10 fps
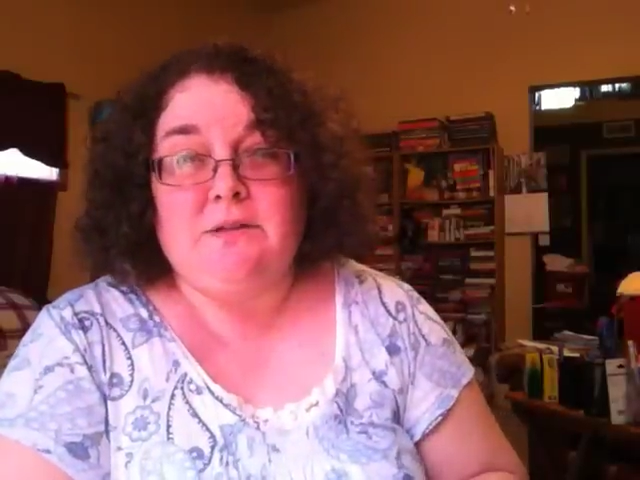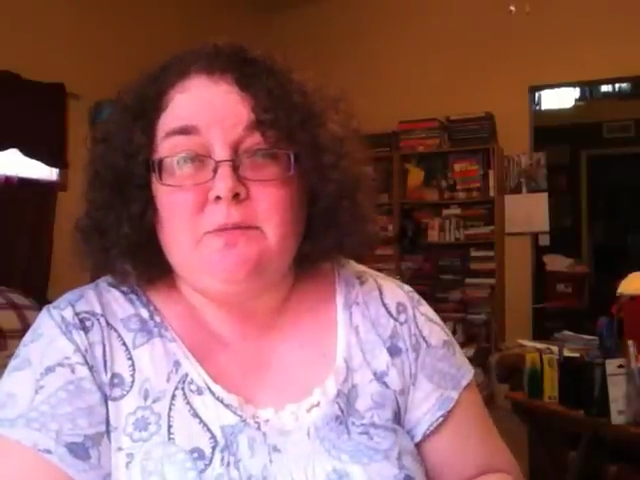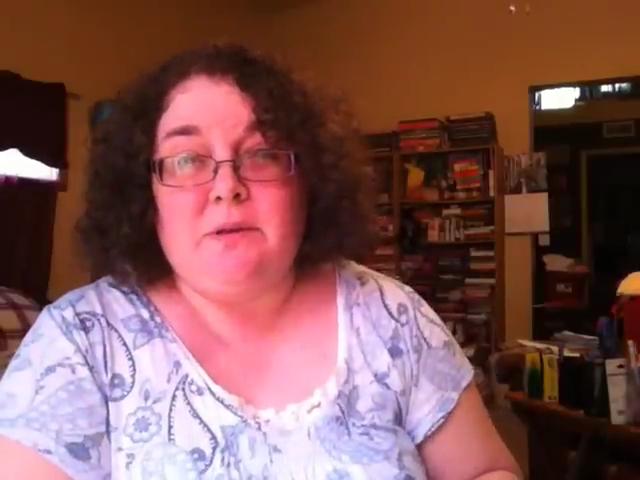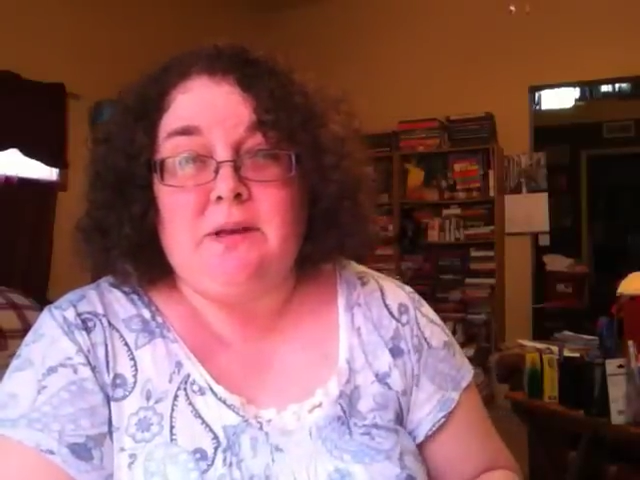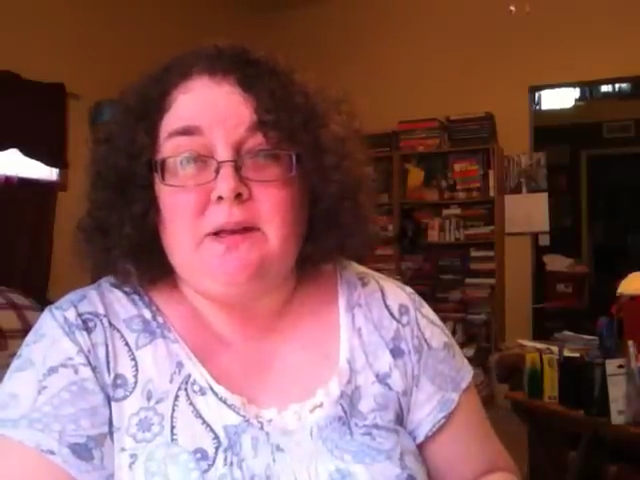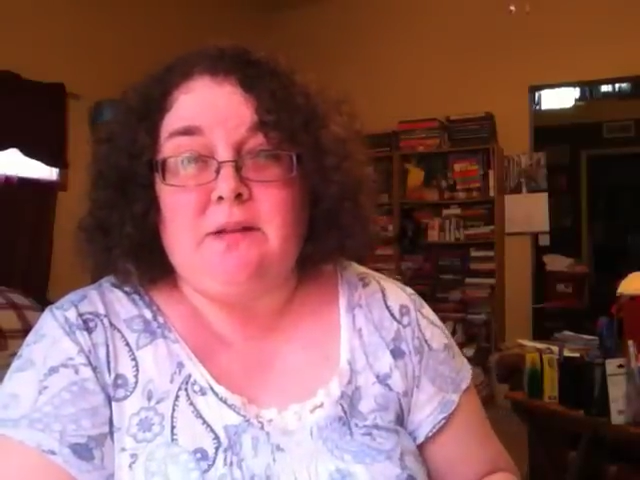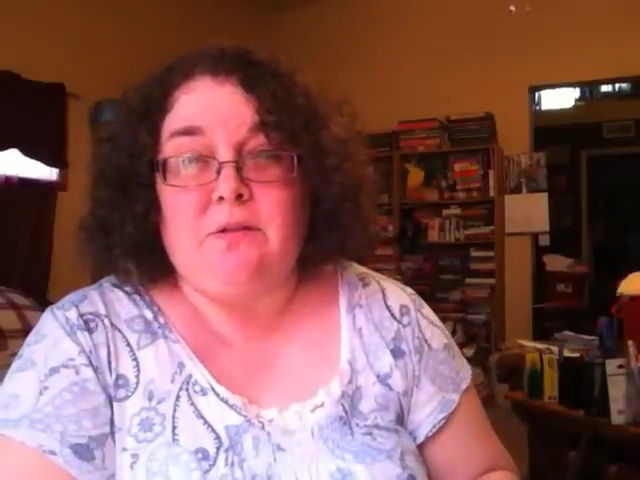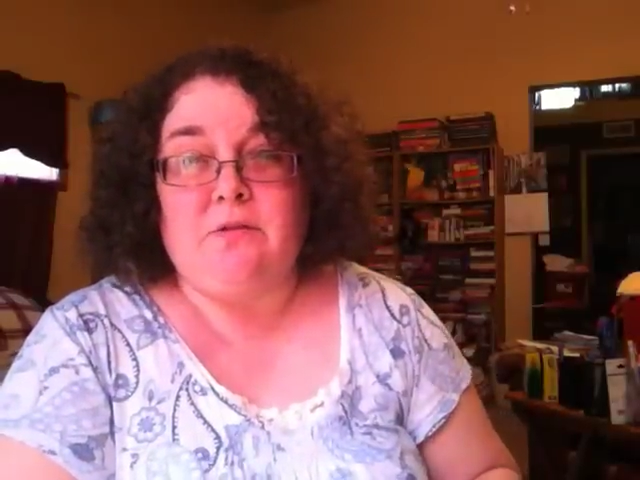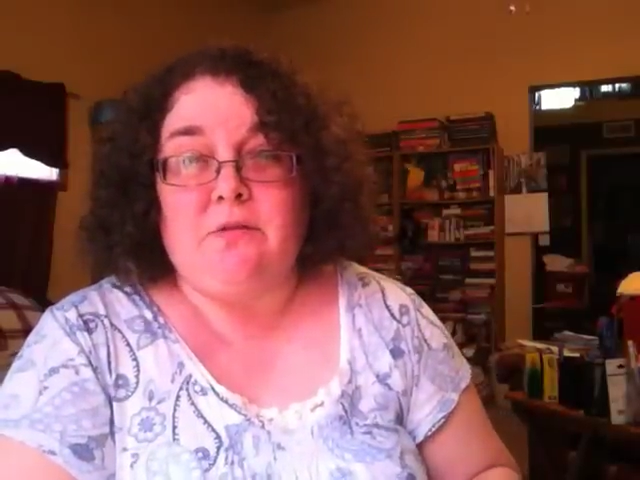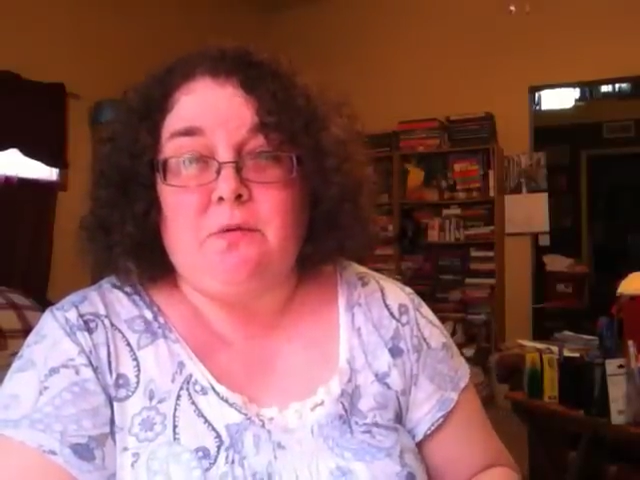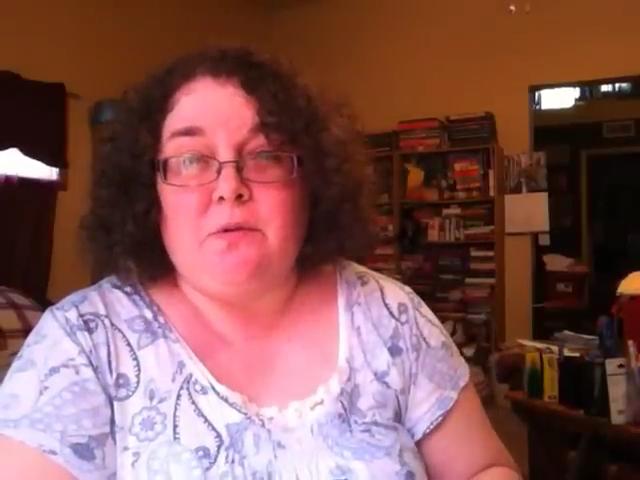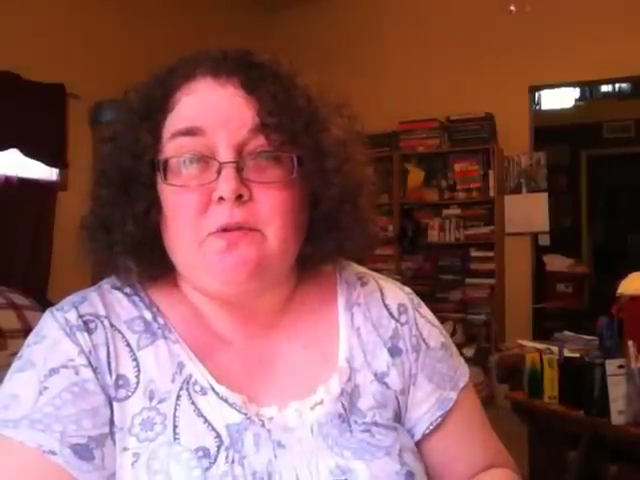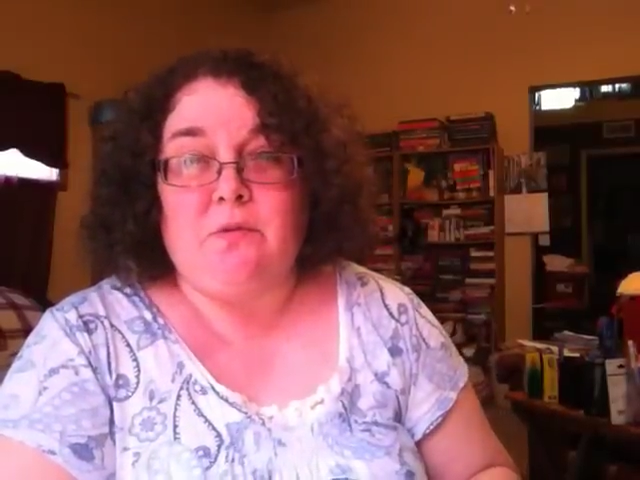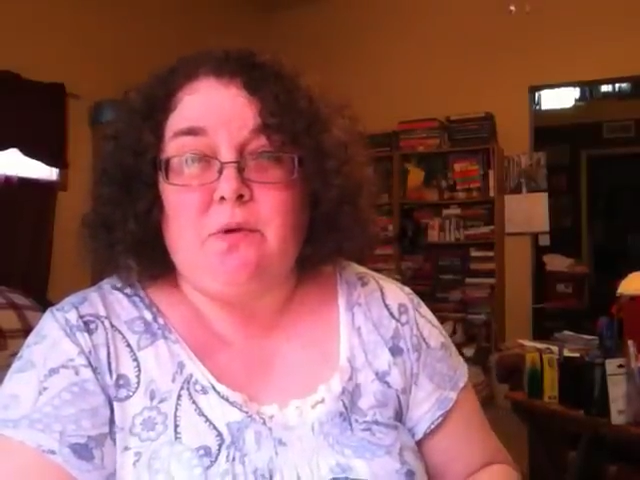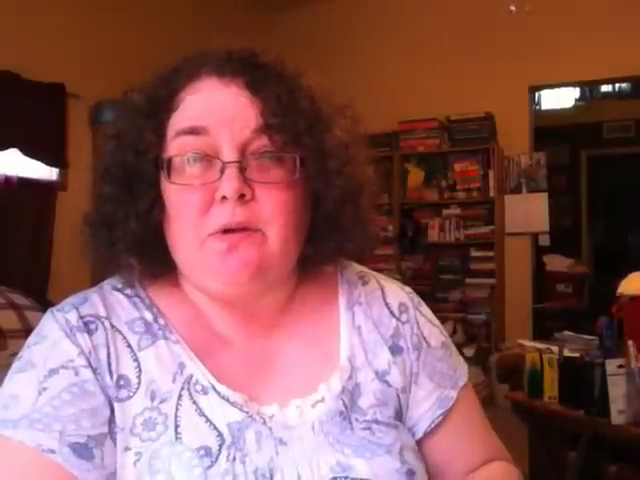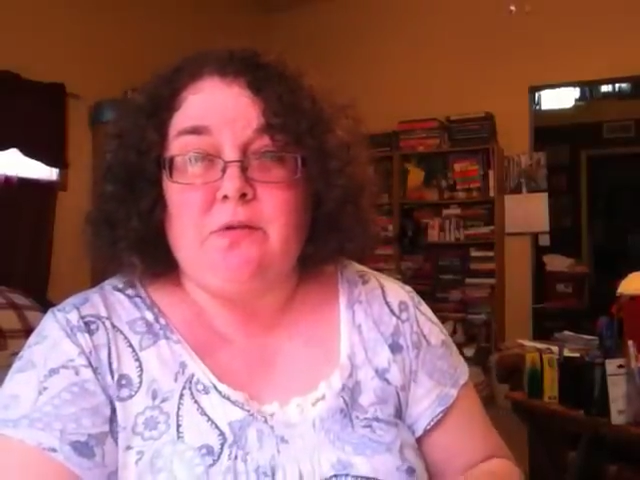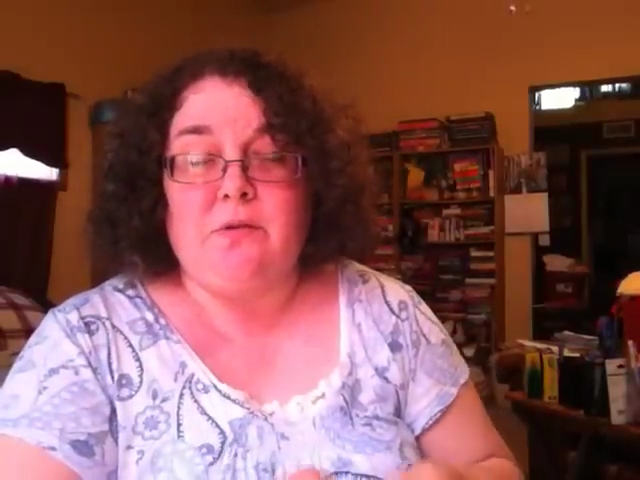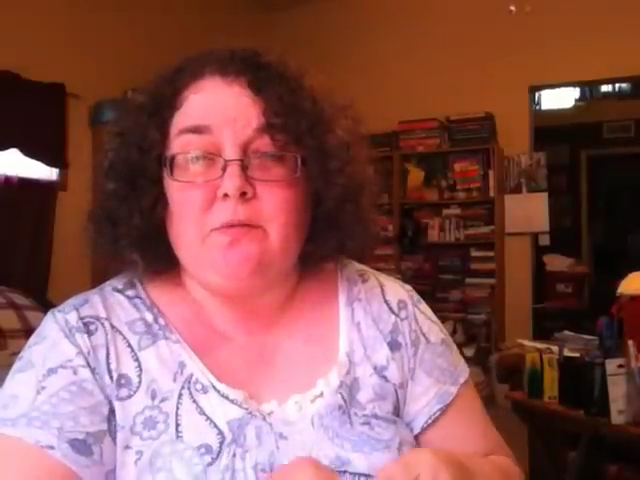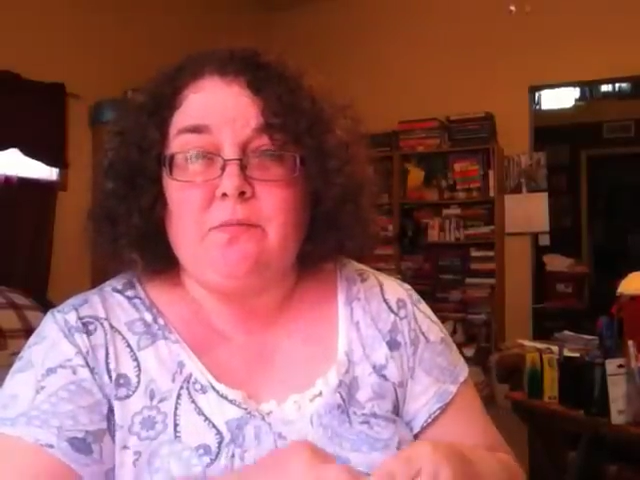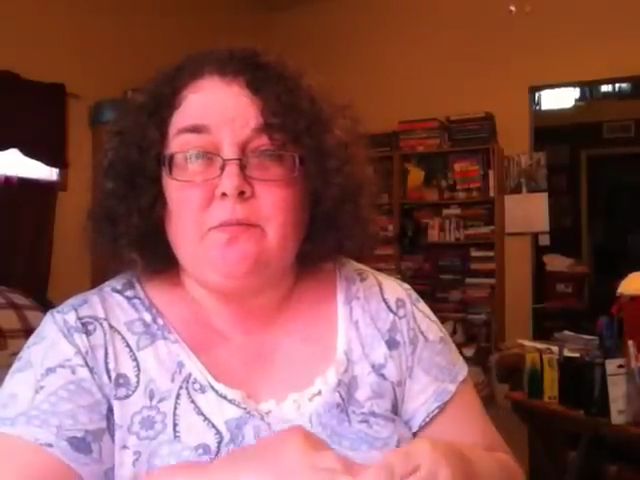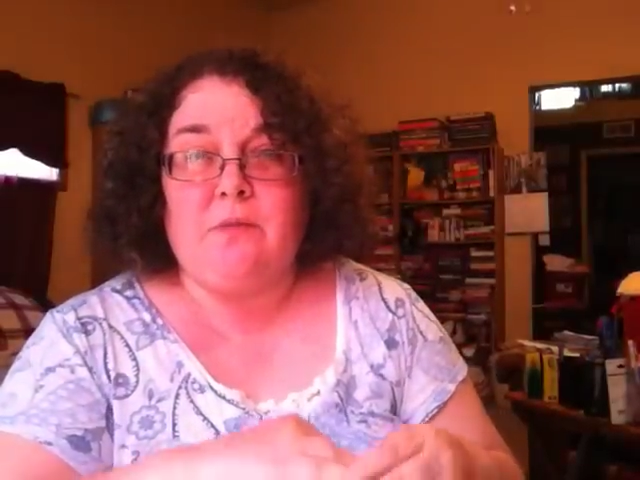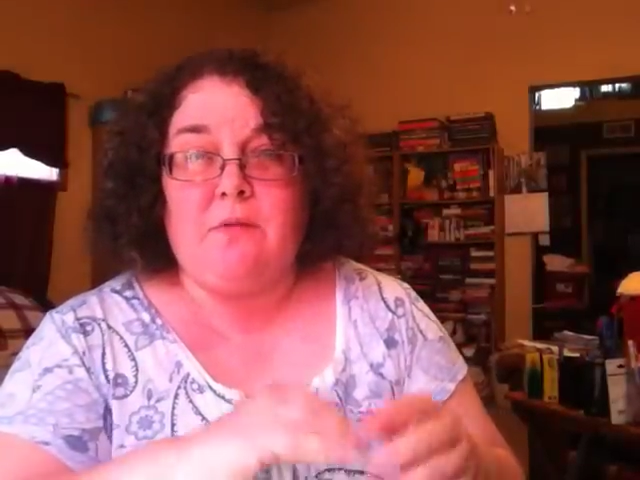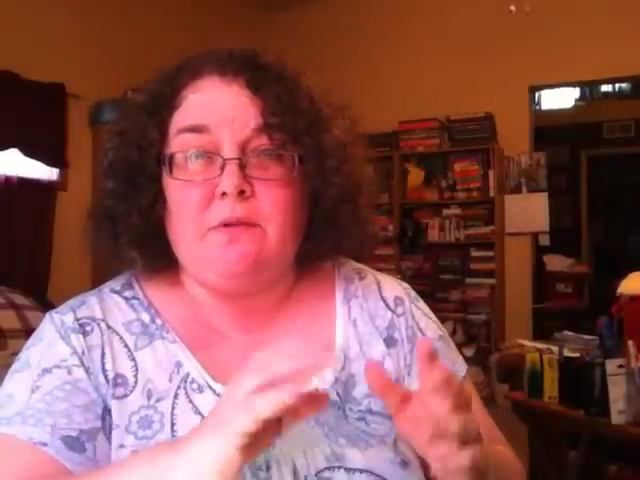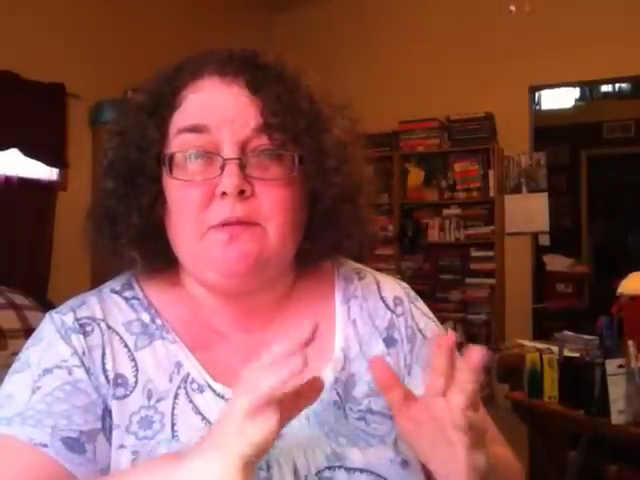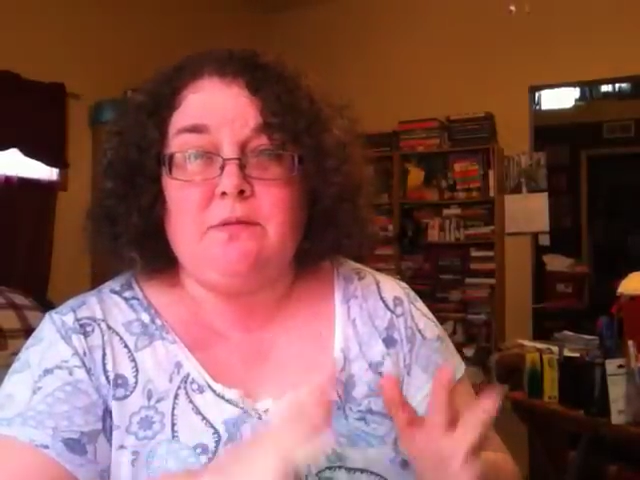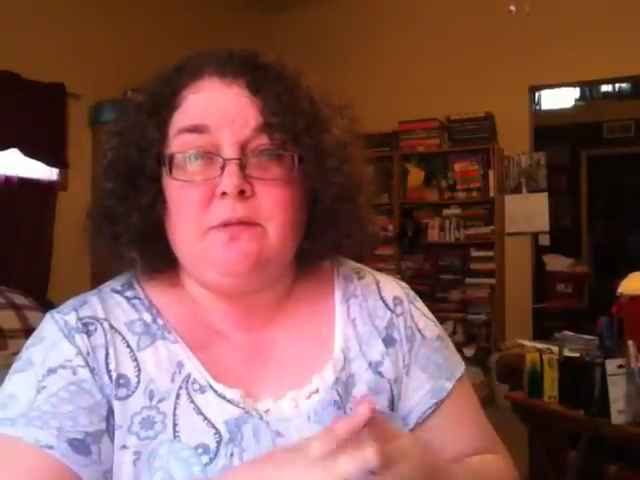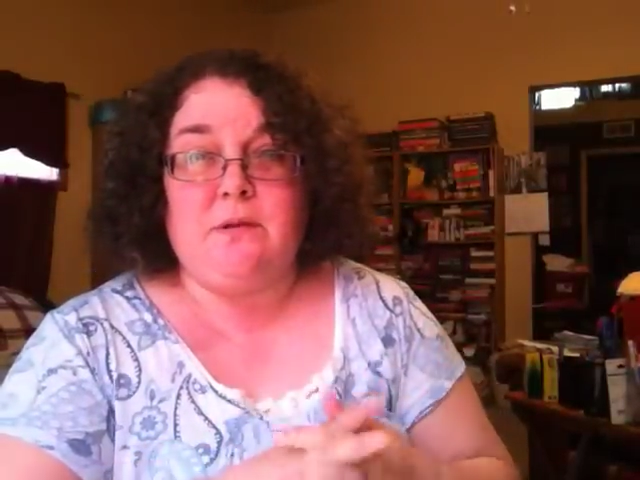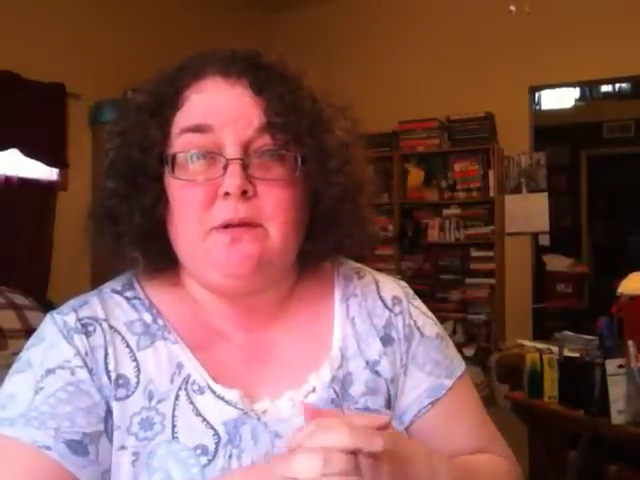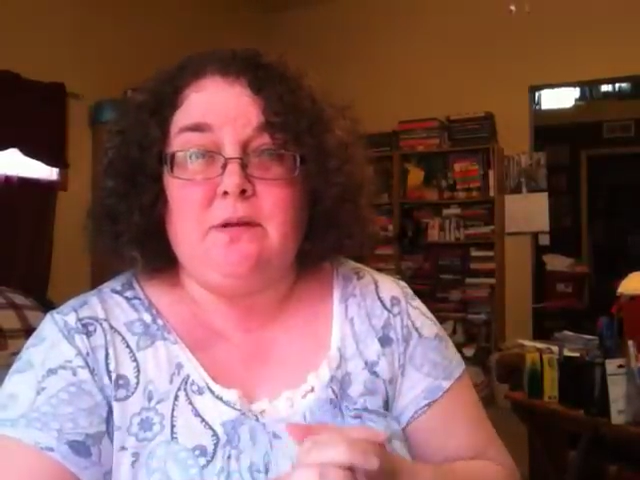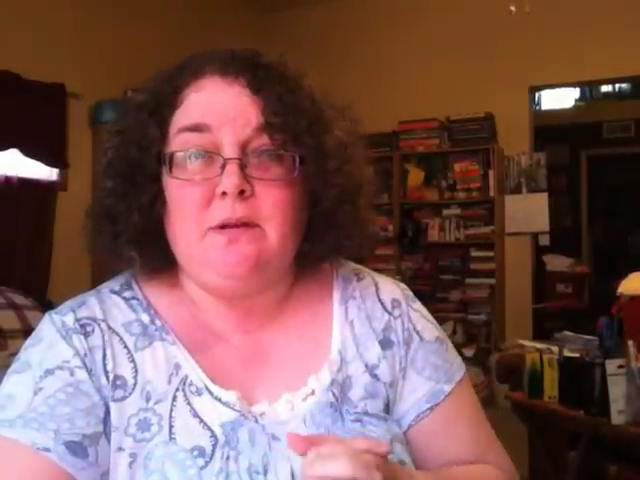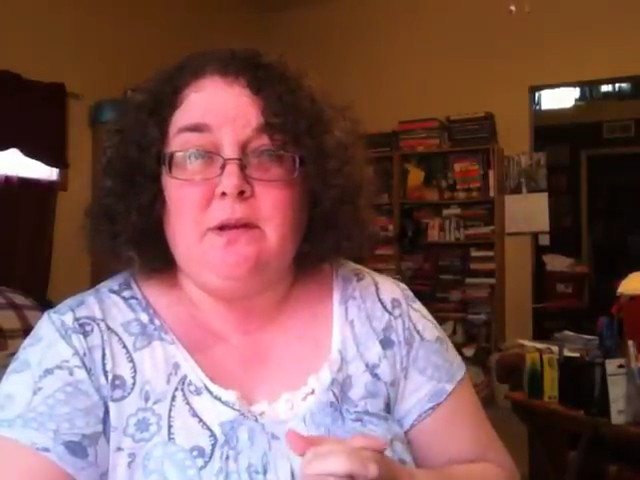I've been getting those every once in a while, so I'm having to